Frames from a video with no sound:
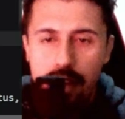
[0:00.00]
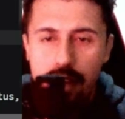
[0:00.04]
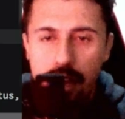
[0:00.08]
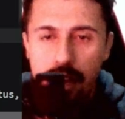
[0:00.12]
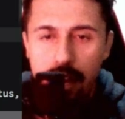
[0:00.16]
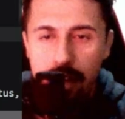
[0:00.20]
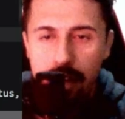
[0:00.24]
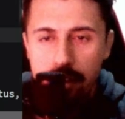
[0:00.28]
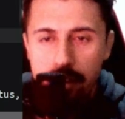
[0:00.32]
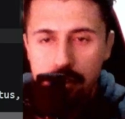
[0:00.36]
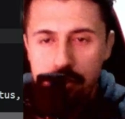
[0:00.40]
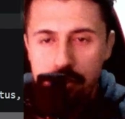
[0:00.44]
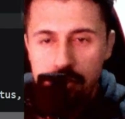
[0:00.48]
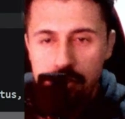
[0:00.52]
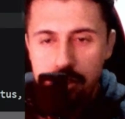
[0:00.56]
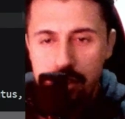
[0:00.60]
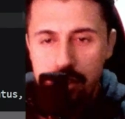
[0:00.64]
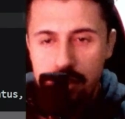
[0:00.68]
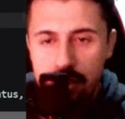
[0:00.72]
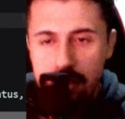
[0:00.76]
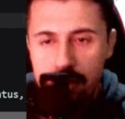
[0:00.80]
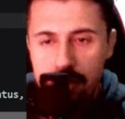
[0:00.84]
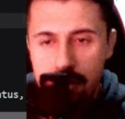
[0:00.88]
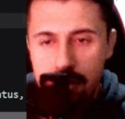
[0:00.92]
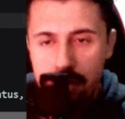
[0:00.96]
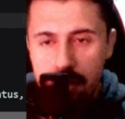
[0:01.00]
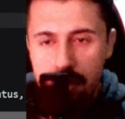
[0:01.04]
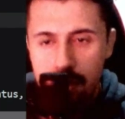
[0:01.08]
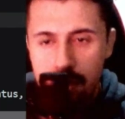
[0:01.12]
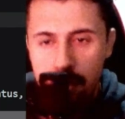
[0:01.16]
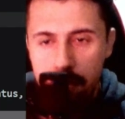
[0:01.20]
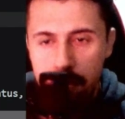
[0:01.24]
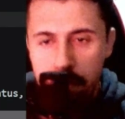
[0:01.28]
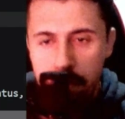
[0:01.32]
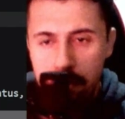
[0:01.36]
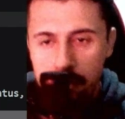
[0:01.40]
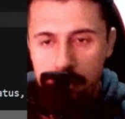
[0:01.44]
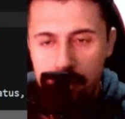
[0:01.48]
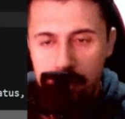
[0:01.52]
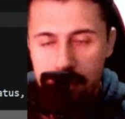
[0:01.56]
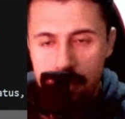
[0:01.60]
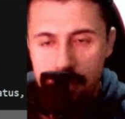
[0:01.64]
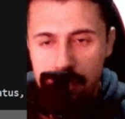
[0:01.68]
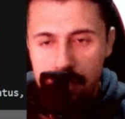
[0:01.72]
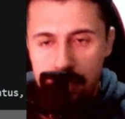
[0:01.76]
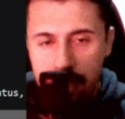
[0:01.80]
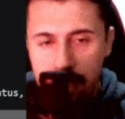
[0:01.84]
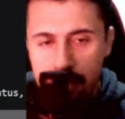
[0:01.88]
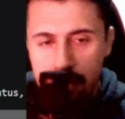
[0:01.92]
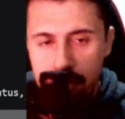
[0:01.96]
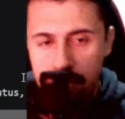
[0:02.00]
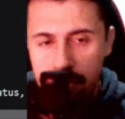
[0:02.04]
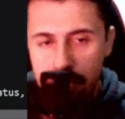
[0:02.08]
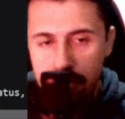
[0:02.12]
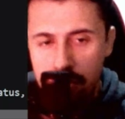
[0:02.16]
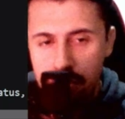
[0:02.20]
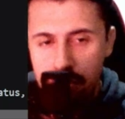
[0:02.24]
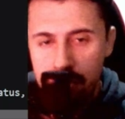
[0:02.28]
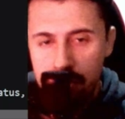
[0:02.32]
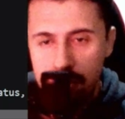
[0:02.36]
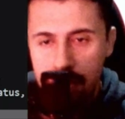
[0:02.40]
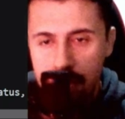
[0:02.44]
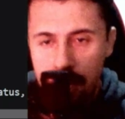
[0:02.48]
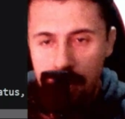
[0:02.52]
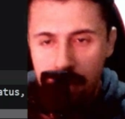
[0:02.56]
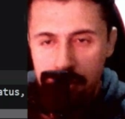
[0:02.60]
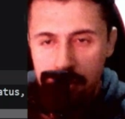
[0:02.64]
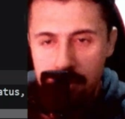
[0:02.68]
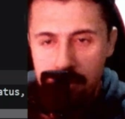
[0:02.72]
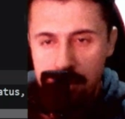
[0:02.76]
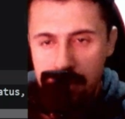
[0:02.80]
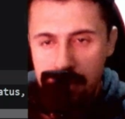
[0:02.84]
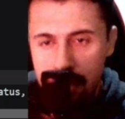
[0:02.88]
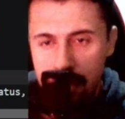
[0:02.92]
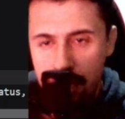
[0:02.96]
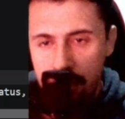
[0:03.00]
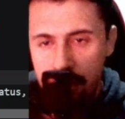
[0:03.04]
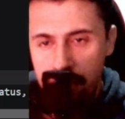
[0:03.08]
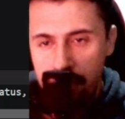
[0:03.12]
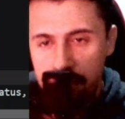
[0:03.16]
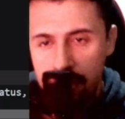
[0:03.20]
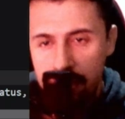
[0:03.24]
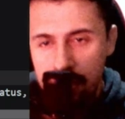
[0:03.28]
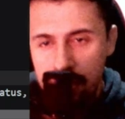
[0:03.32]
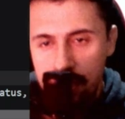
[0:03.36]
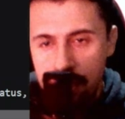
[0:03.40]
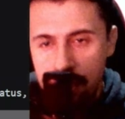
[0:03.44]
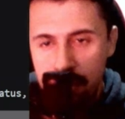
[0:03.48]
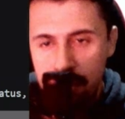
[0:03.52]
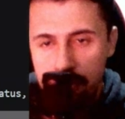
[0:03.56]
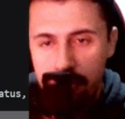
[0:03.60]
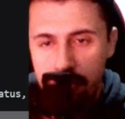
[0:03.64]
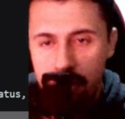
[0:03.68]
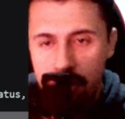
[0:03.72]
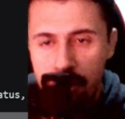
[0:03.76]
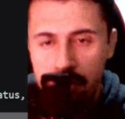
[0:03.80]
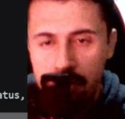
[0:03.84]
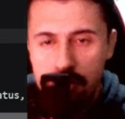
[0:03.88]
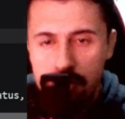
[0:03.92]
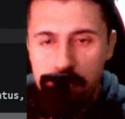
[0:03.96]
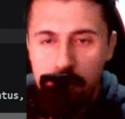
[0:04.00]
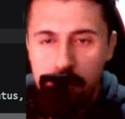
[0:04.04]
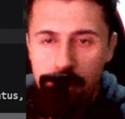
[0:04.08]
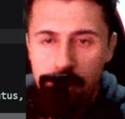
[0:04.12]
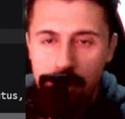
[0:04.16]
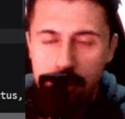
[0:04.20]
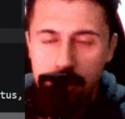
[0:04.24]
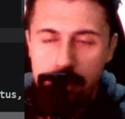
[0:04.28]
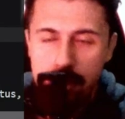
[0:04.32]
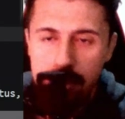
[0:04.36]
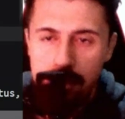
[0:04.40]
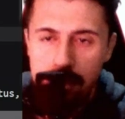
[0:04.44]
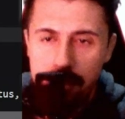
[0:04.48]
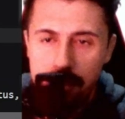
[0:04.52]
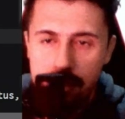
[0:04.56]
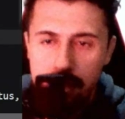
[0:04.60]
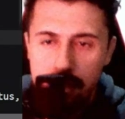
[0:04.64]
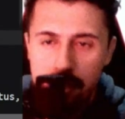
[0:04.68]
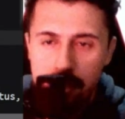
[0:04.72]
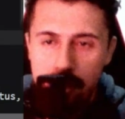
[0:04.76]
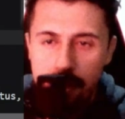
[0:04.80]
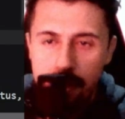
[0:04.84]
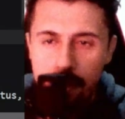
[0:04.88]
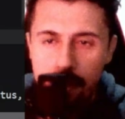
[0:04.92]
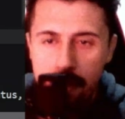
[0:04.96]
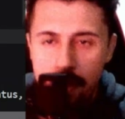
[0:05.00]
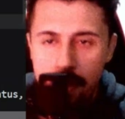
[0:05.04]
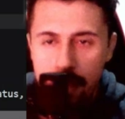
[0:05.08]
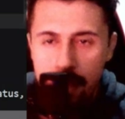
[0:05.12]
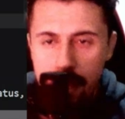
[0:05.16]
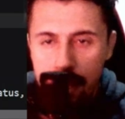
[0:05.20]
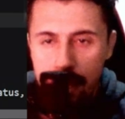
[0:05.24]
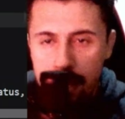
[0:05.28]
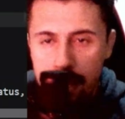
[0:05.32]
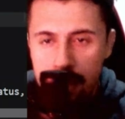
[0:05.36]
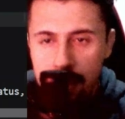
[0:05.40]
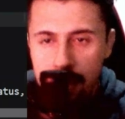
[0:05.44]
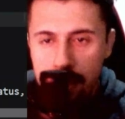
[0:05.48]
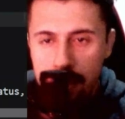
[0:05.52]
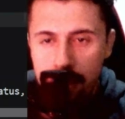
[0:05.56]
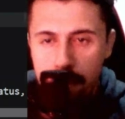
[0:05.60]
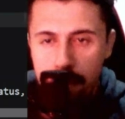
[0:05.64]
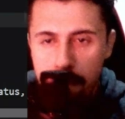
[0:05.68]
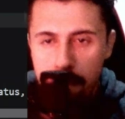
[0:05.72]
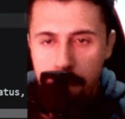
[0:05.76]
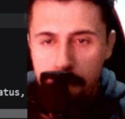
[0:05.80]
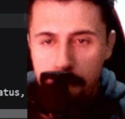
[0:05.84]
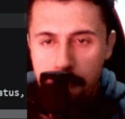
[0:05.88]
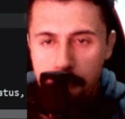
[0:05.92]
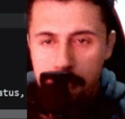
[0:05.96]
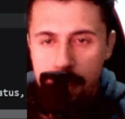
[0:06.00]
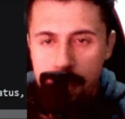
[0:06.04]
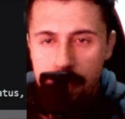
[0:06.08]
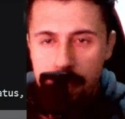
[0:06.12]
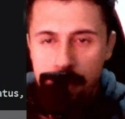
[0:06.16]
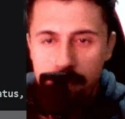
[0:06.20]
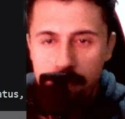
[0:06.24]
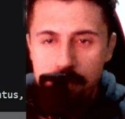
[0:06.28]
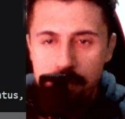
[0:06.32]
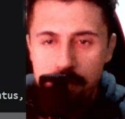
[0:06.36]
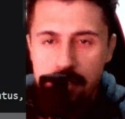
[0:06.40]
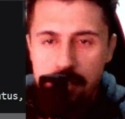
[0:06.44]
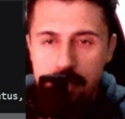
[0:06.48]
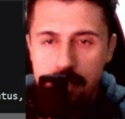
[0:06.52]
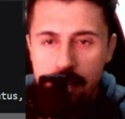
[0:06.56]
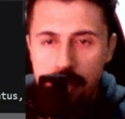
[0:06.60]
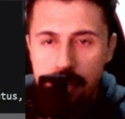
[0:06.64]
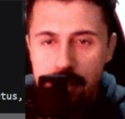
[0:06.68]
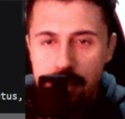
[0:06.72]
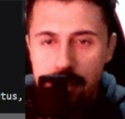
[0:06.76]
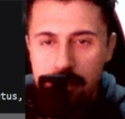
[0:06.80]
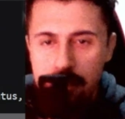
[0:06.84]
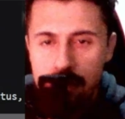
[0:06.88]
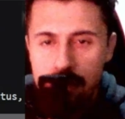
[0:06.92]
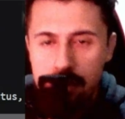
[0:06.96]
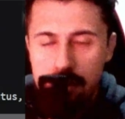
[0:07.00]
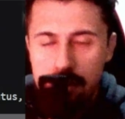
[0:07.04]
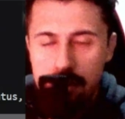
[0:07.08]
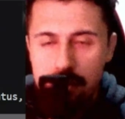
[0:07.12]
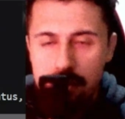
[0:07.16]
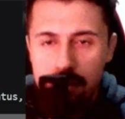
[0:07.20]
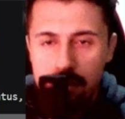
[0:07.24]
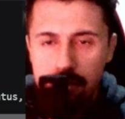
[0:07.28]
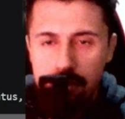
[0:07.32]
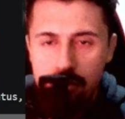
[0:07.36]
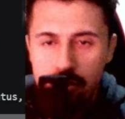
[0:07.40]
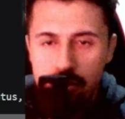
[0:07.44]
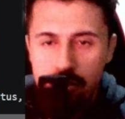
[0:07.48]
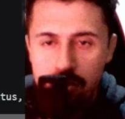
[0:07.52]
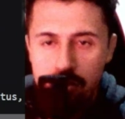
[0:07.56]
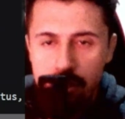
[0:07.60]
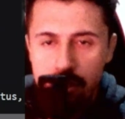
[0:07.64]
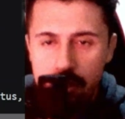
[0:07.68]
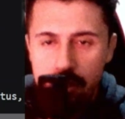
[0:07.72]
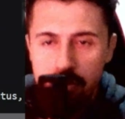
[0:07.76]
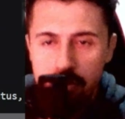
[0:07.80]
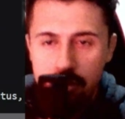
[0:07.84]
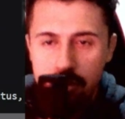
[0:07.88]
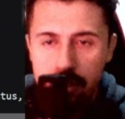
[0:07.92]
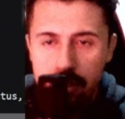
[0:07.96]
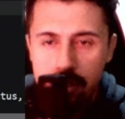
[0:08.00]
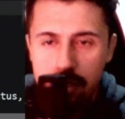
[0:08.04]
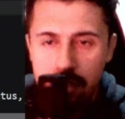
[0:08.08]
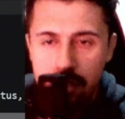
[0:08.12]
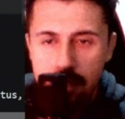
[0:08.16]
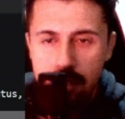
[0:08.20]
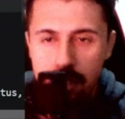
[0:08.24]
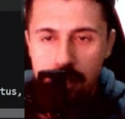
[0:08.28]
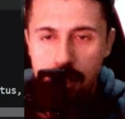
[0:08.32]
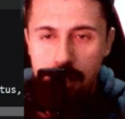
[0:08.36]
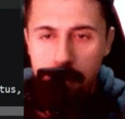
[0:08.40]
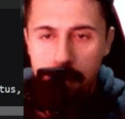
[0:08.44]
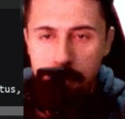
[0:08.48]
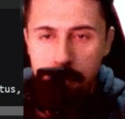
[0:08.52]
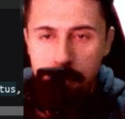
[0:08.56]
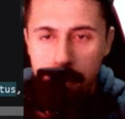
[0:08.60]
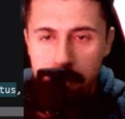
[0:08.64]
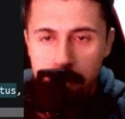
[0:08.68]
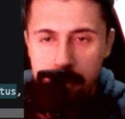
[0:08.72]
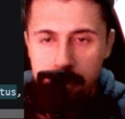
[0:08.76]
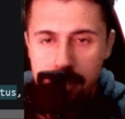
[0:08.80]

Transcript: I could just put these lines of code outside of the if else block, and if the status is 200, payment